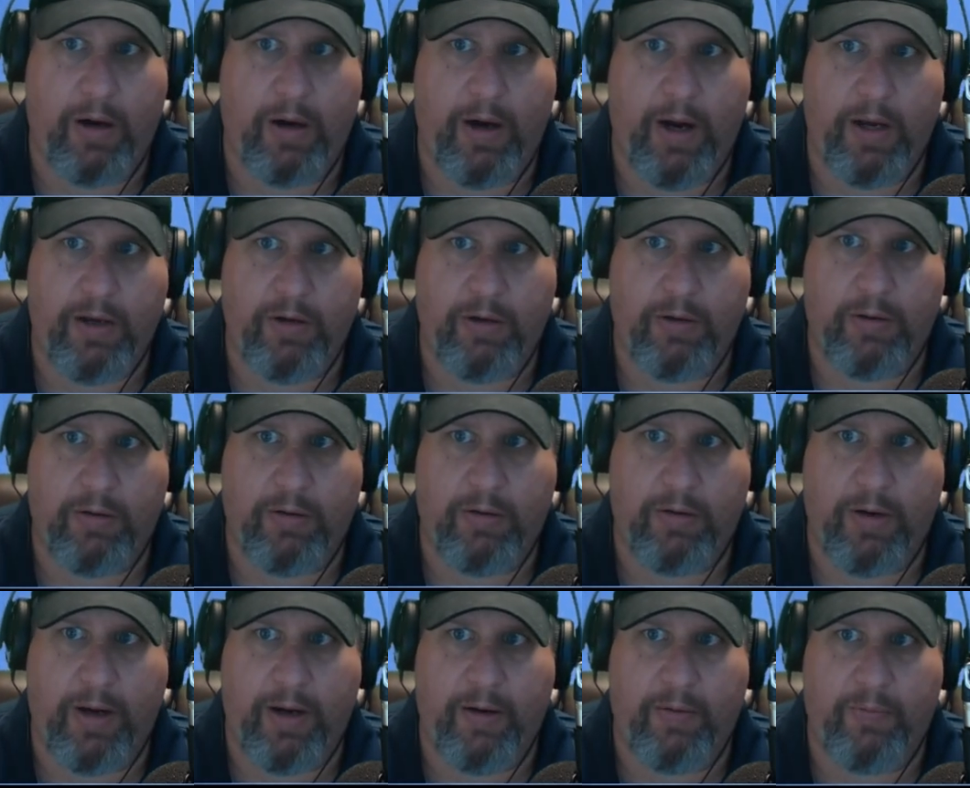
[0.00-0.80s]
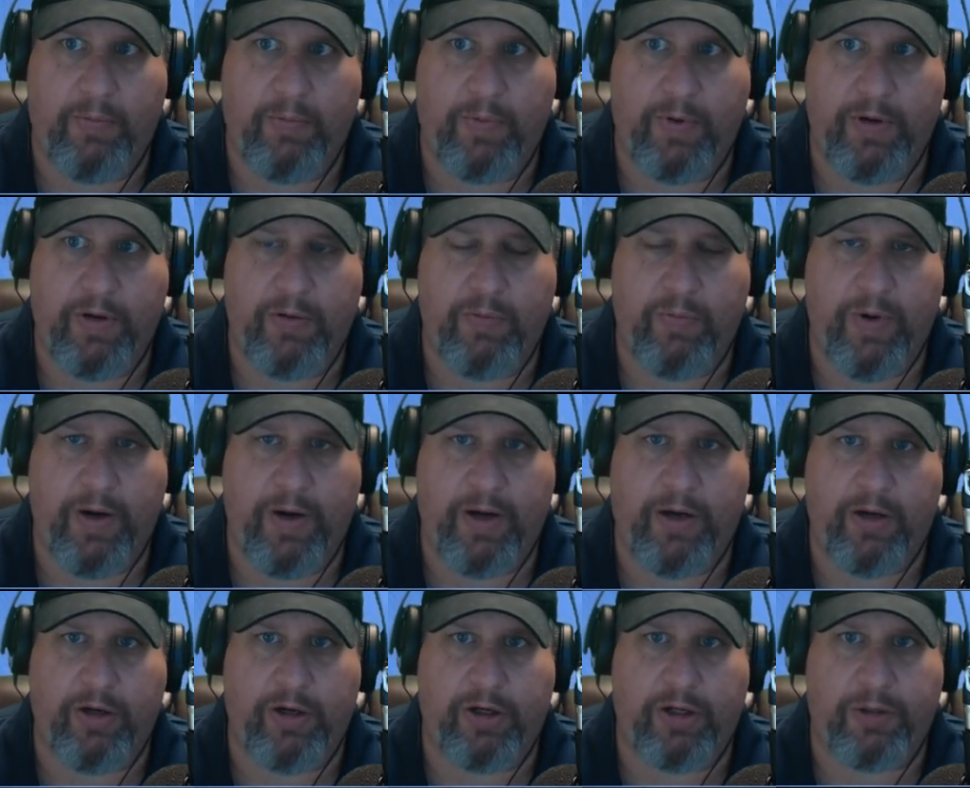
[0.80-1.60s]
And when you
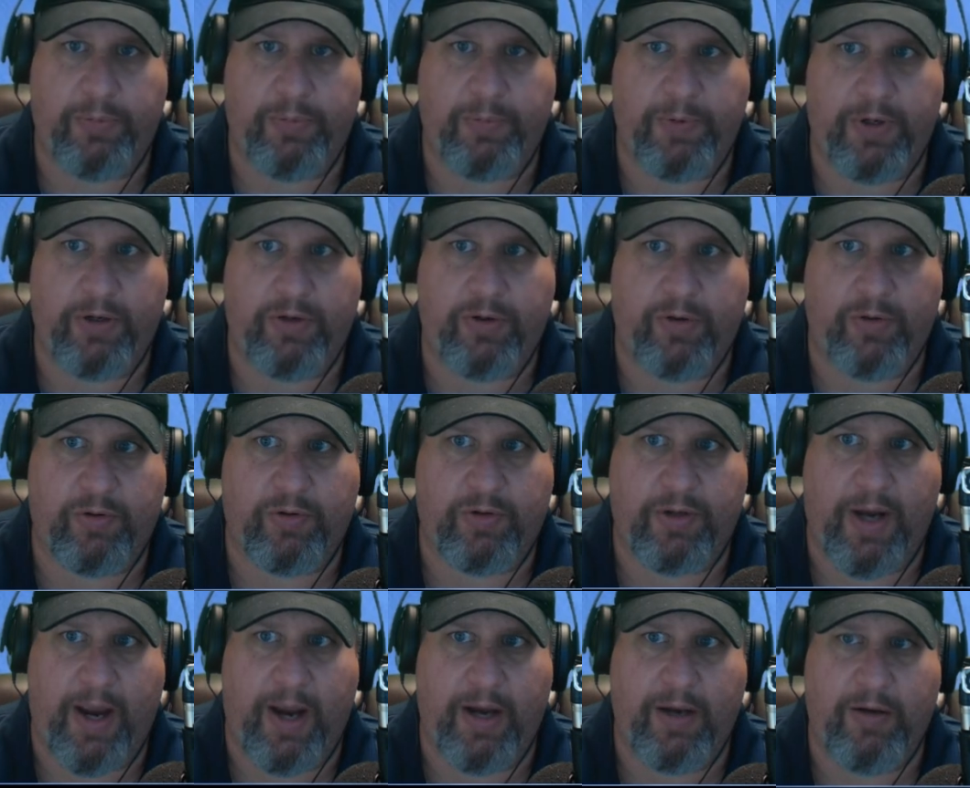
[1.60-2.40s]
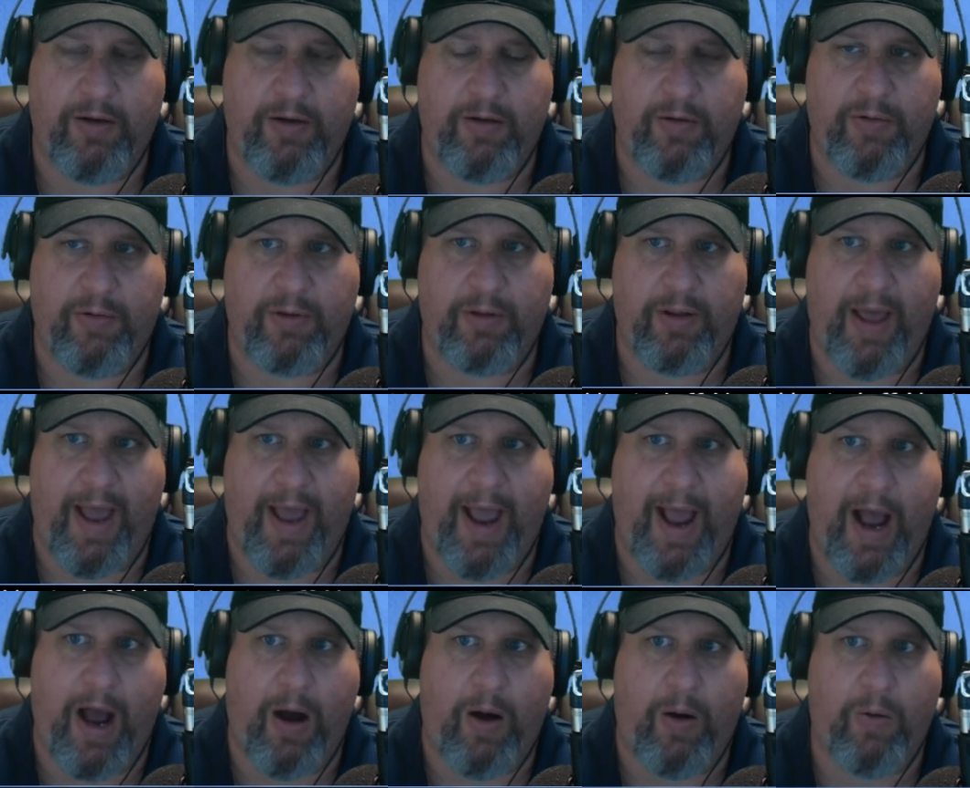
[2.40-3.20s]
weaken your spiritual side, you
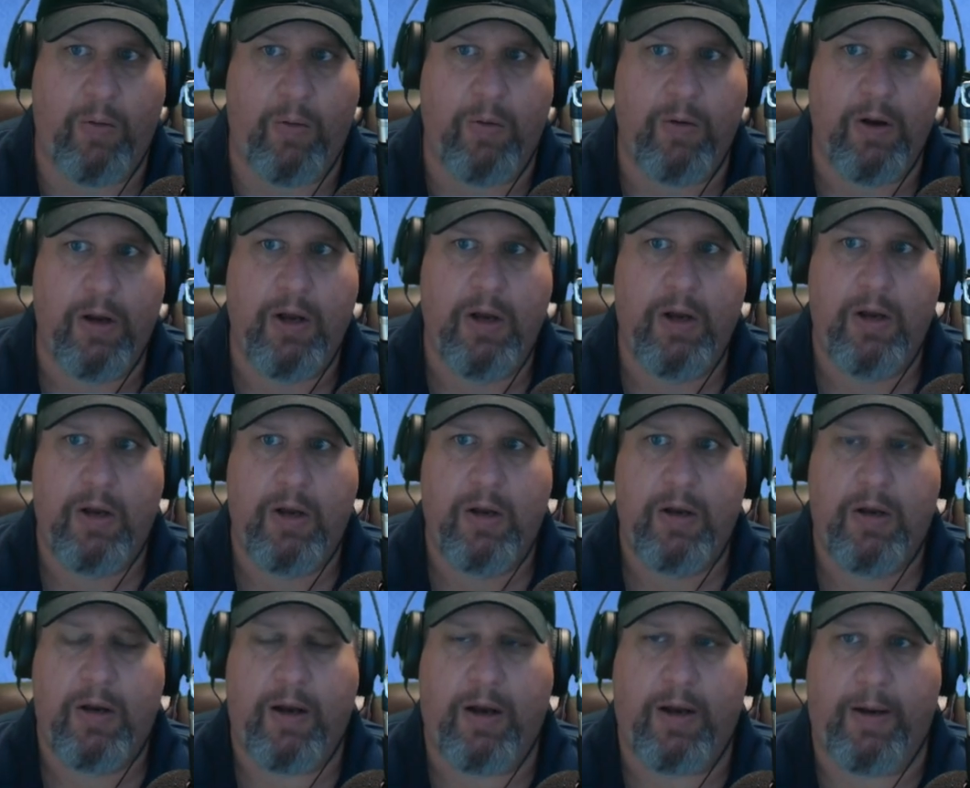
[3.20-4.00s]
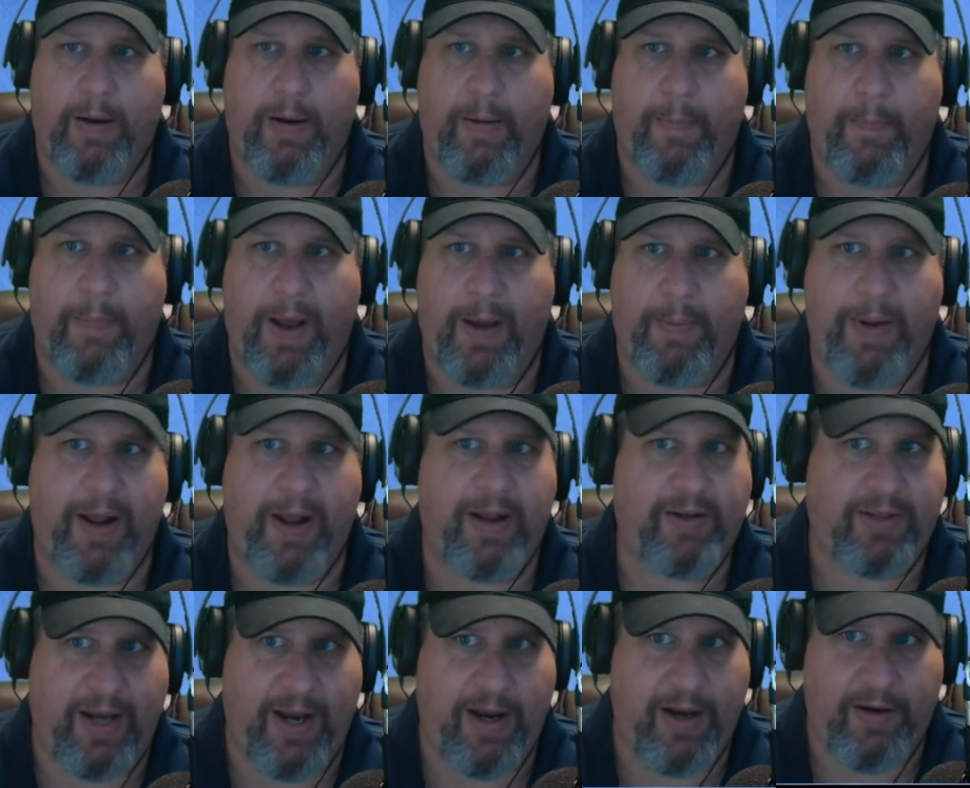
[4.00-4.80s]
allow, I'm
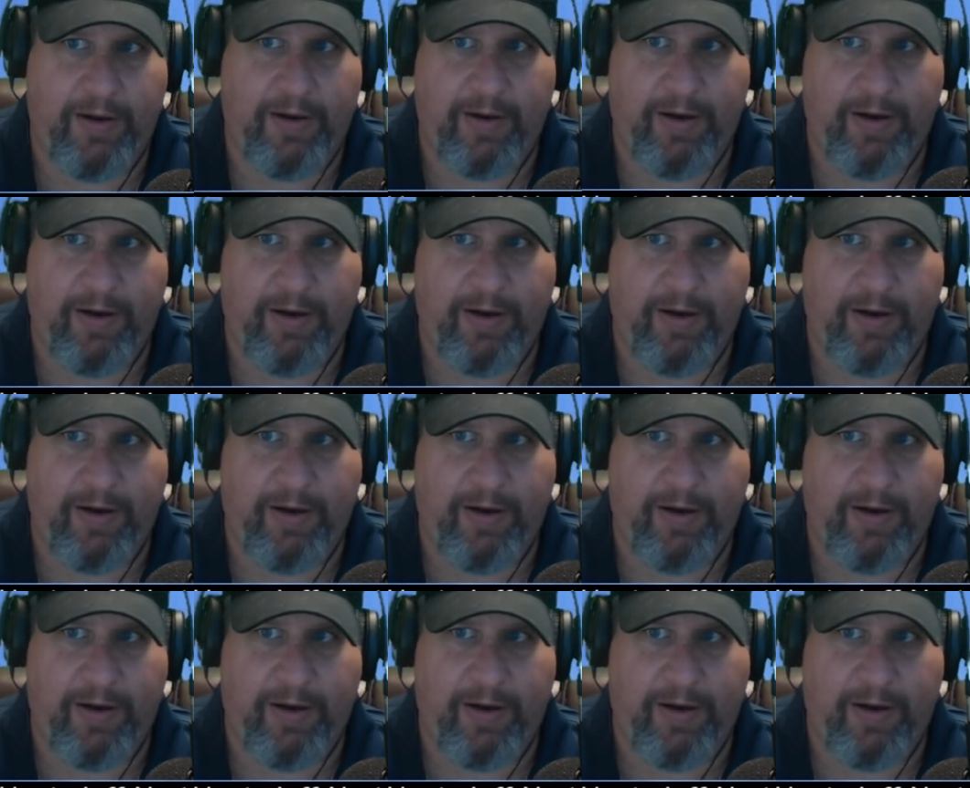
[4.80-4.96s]
not saying,